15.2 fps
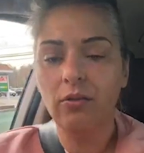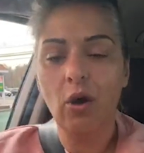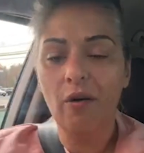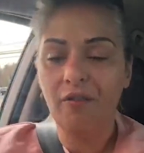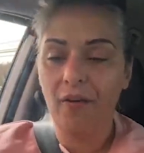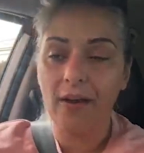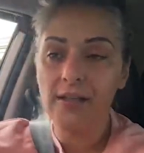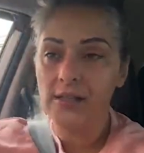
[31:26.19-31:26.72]

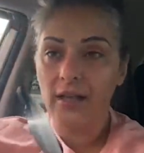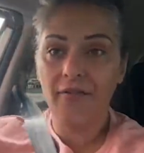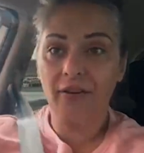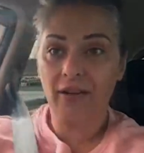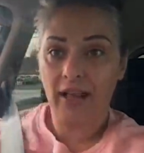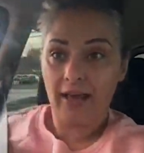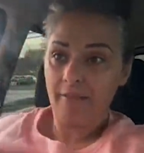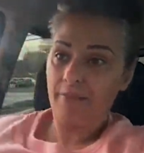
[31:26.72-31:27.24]
No offense,
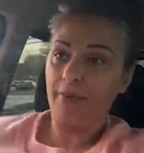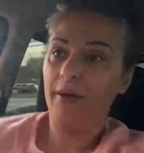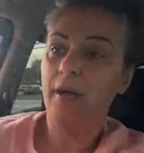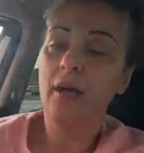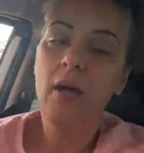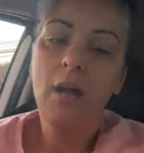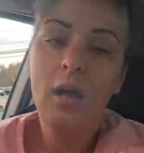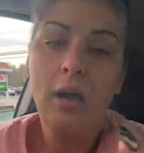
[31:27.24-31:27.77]
love and light,
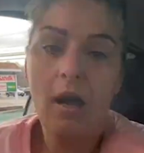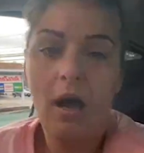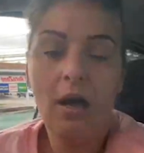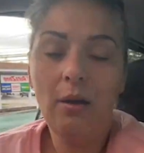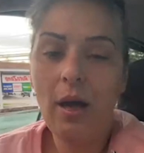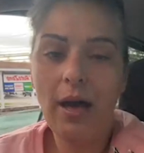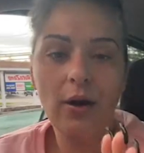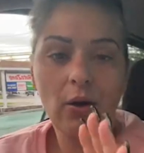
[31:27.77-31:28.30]
but
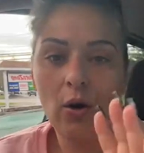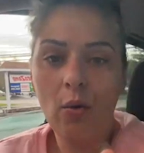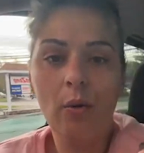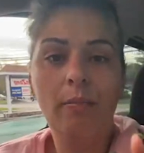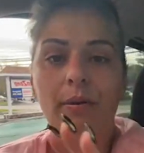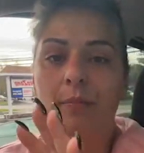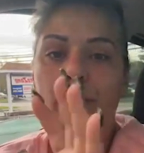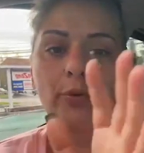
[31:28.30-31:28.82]
I don't
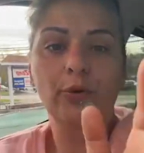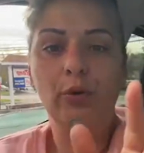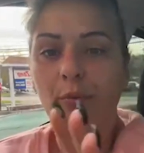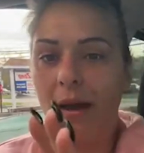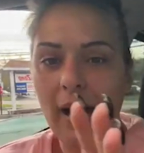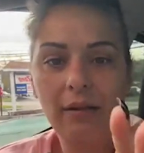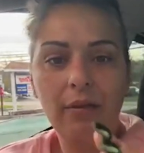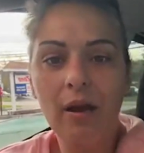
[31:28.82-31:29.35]
know what people
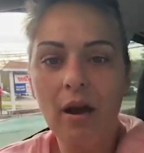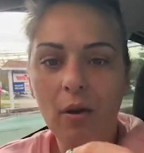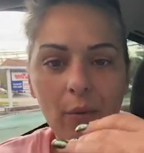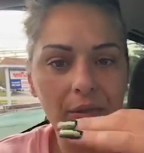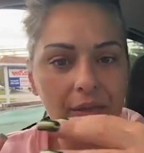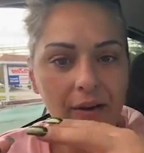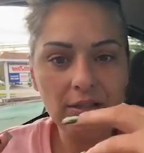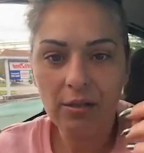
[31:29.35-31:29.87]
do back
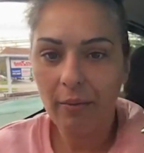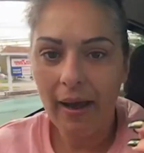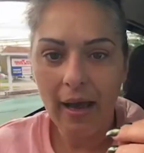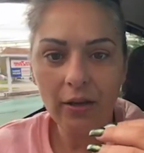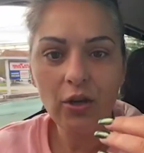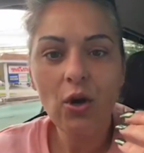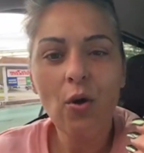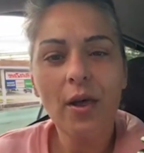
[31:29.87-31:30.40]
there with their
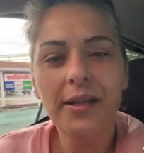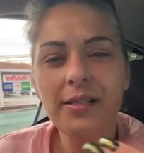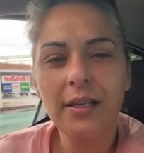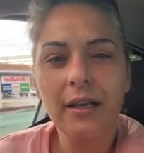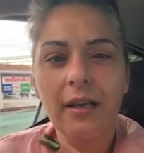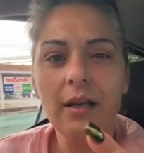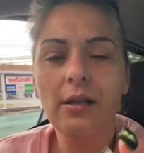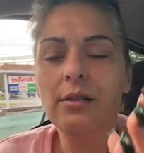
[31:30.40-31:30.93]
tobacco. You know,
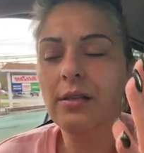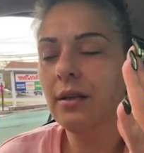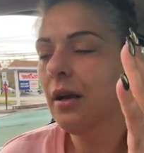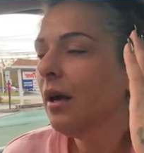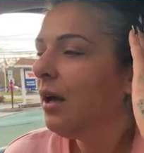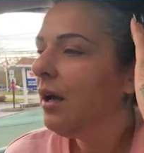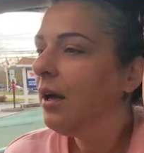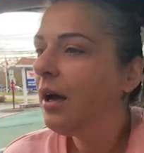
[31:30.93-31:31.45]
like it's,
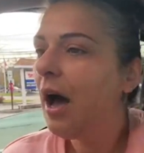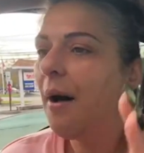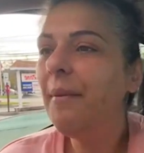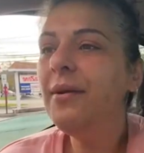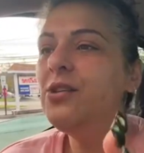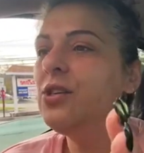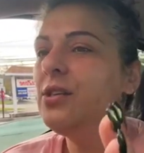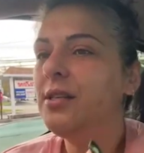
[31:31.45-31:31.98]

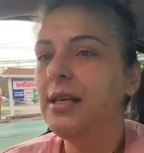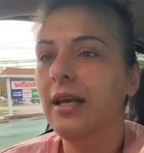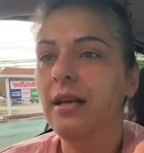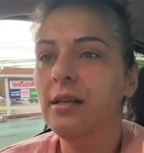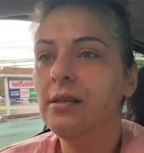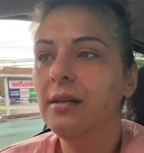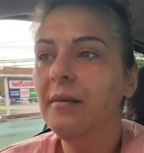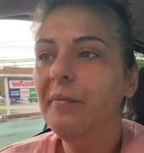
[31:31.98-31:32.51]
I'm gonna just
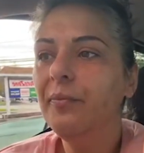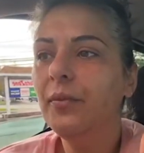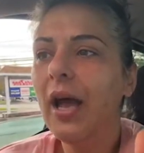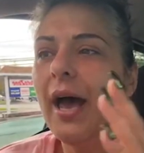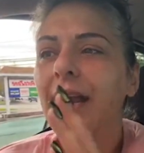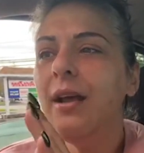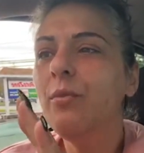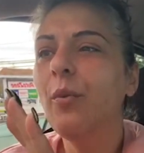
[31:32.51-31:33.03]
say this.
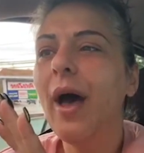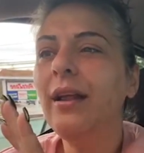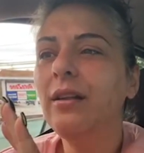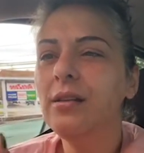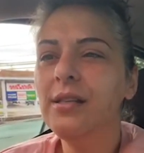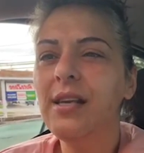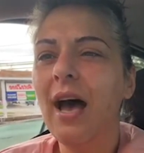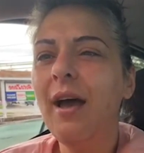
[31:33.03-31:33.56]
I didn't,
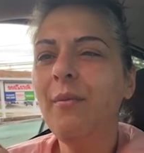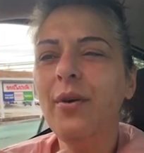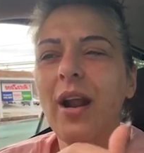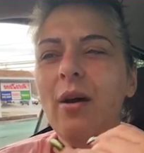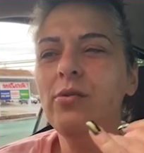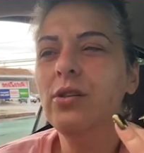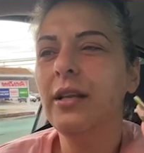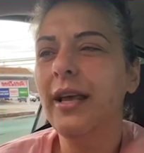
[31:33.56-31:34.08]
at the time
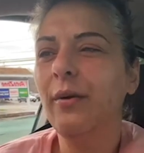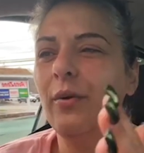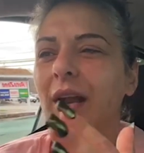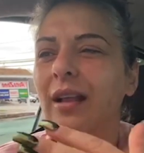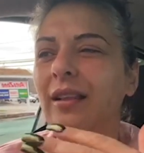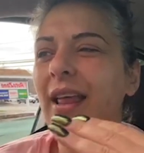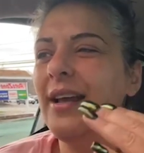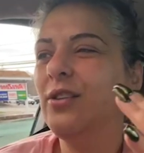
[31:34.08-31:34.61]
when I was like,
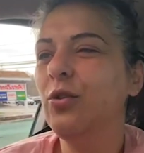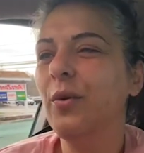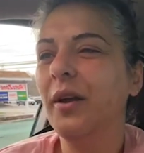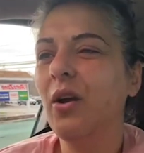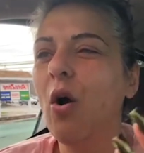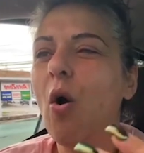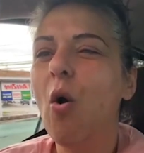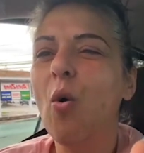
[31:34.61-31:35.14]
when I liked
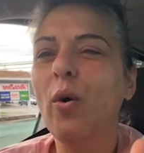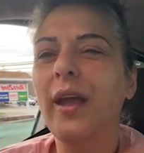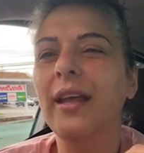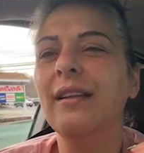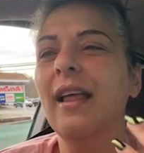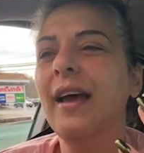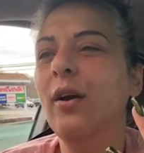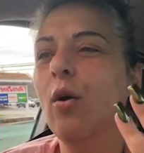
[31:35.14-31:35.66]
doing
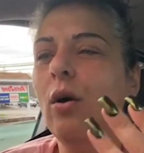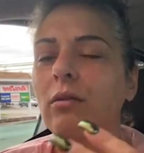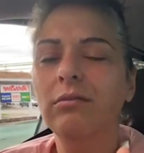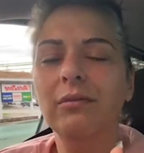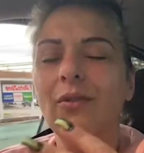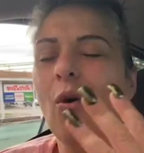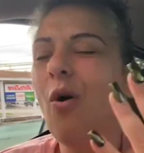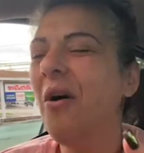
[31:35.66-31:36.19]
coke and like,
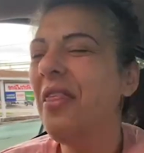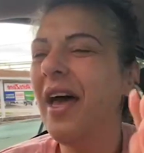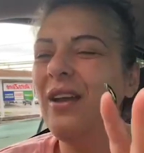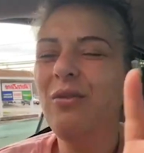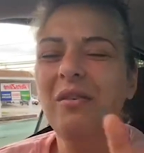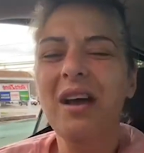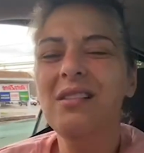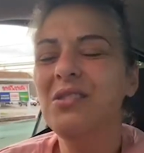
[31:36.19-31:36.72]
oh, all
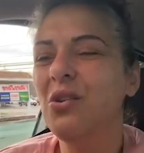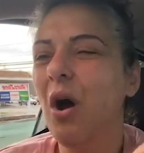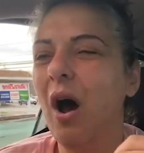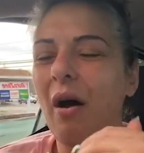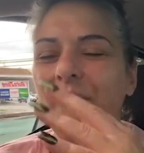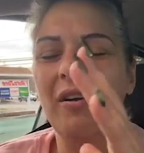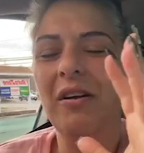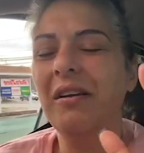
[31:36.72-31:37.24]
that, you guys
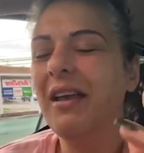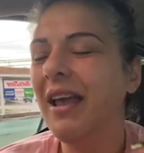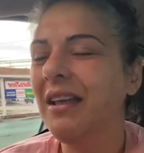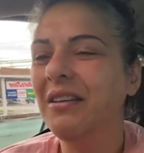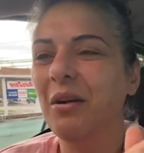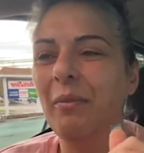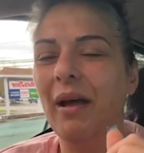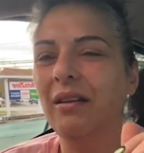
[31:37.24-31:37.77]
know I'm very
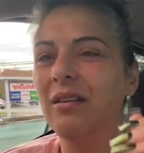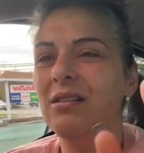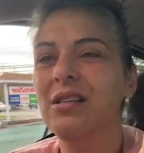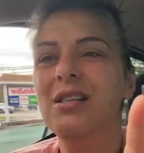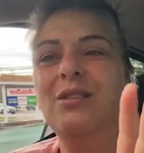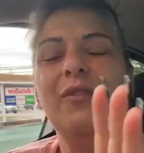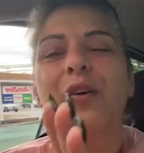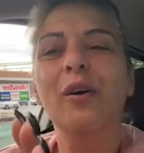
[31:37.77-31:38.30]
candid about
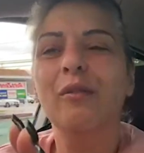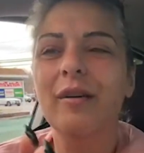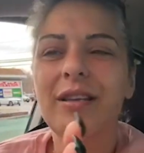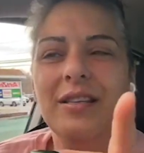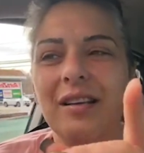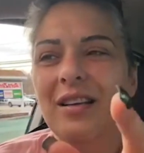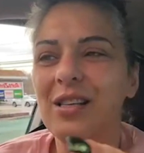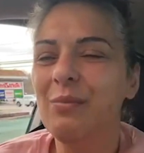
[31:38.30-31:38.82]
this. It's for a
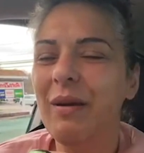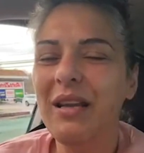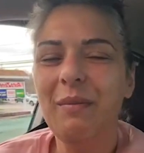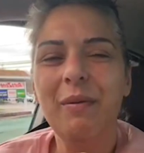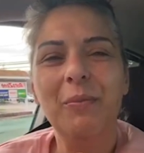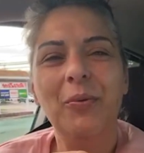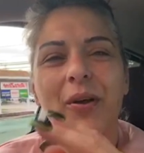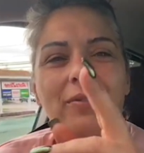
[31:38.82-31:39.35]
reason, because
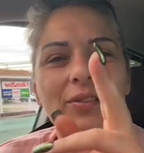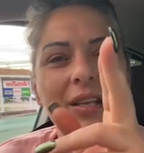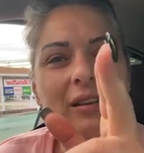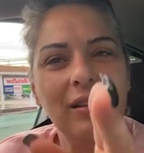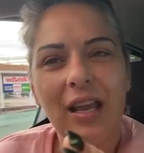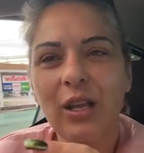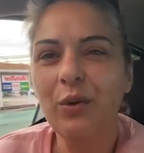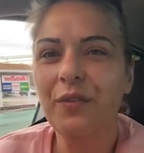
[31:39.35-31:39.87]
many people have
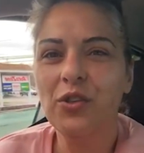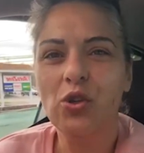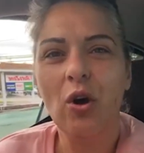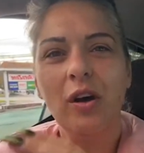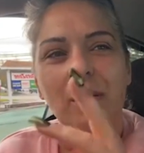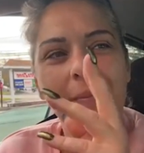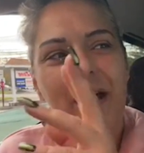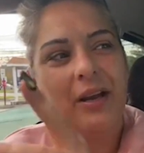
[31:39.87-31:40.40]
said thank you for
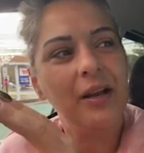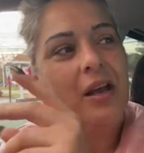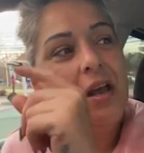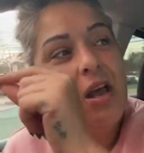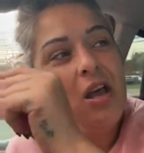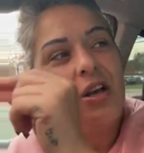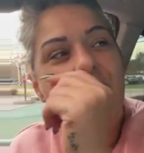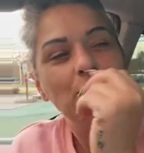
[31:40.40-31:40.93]
talking about it,
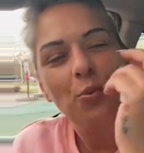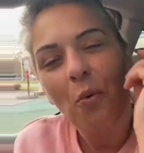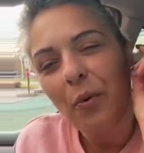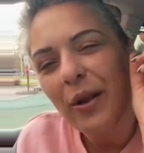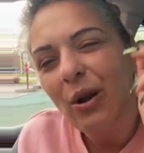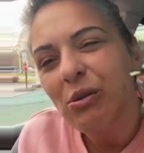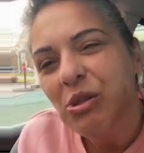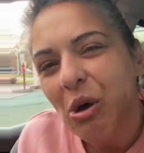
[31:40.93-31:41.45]
because
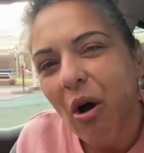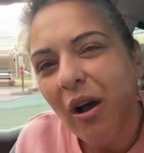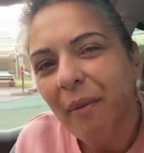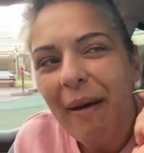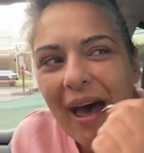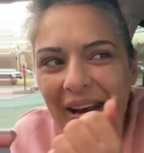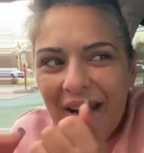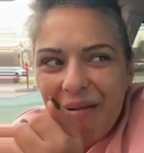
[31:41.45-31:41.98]
when we don't
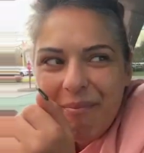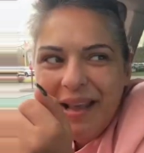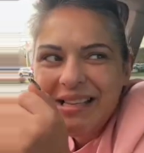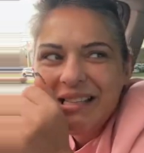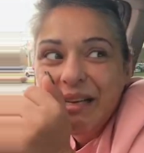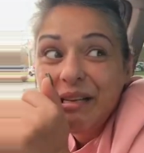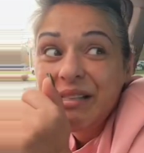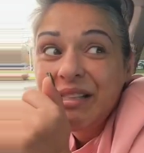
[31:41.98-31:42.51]
talk about it, it
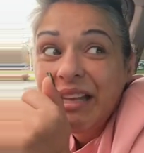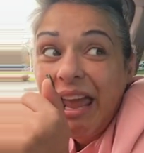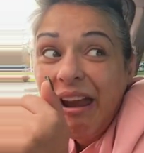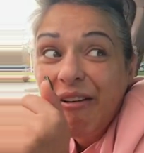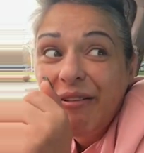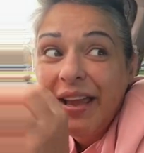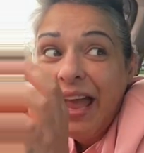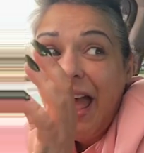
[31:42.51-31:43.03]
makes it a
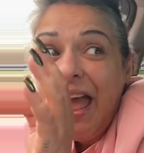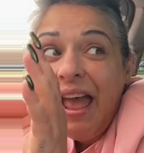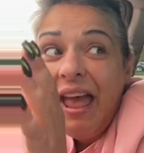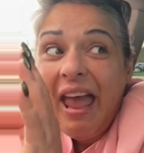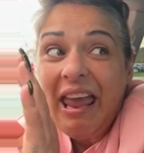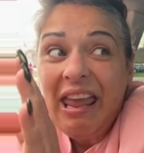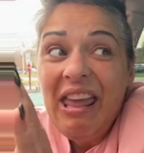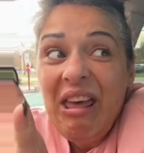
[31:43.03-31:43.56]
scary,
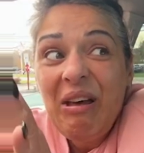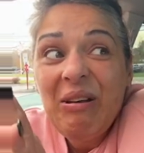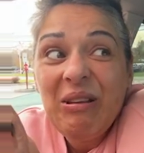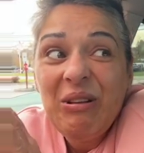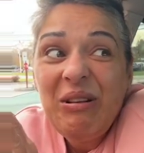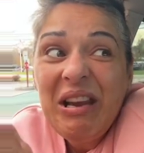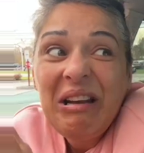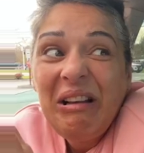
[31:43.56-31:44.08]
ew,
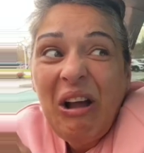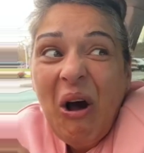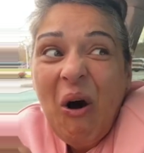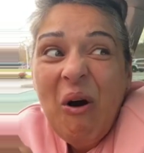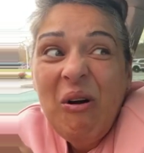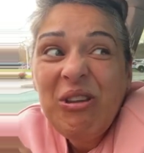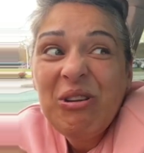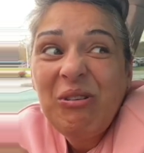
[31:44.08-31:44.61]
you did
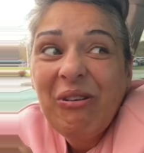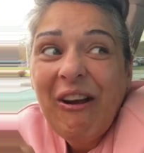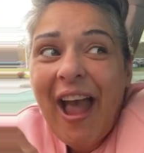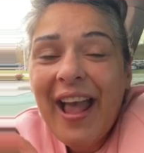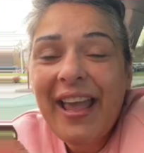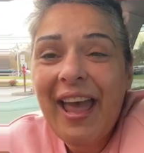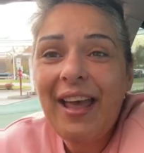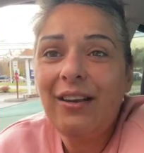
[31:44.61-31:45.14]
coke, you
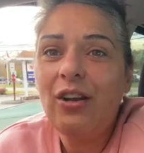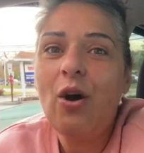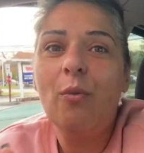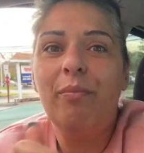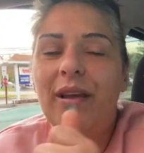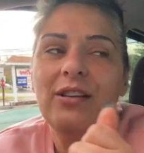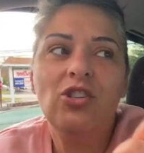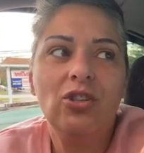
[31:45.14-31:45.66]
crackhead.
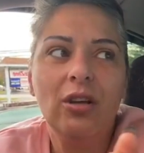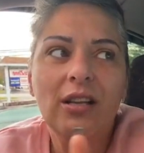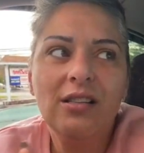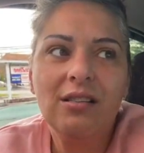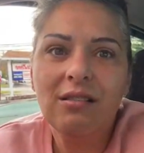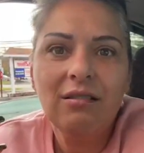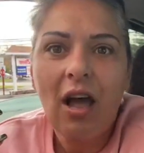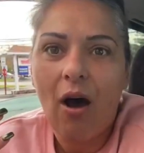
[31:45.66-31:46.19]
No, bitch,
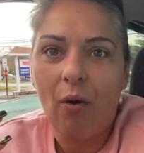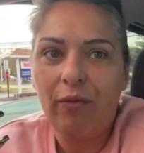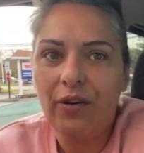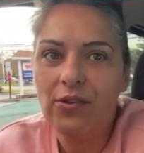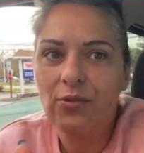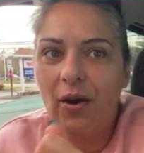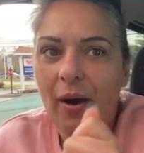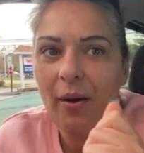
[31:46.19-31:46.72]
it's no.
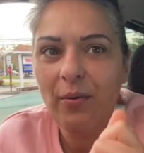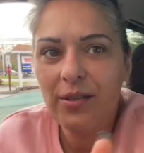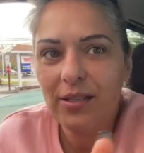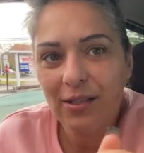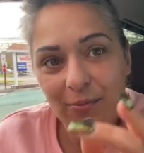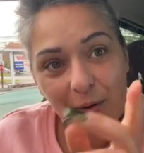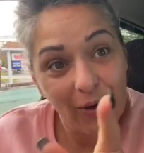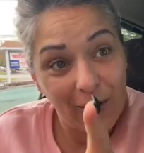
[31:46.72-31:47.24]
First of all, I
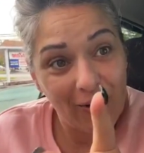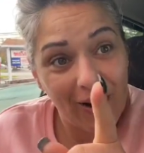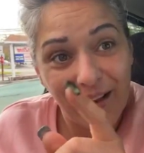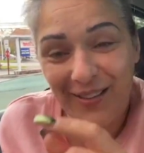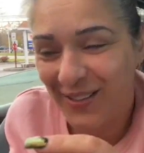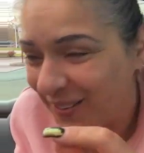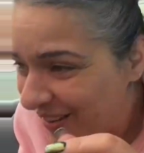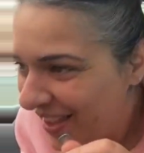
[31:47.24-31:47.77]
wasn't smoking
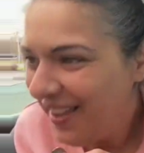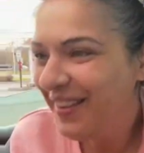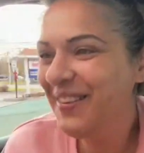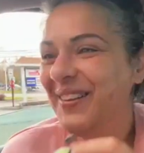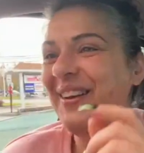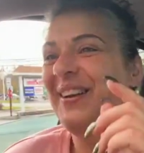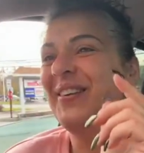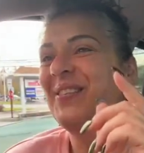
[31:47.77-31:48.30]
crack, so
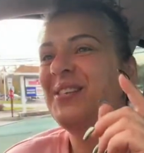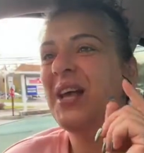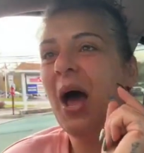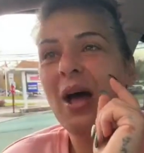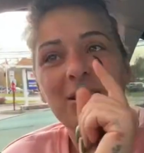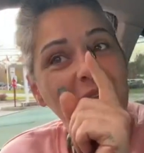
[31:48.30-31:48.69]
you know what I'm saying?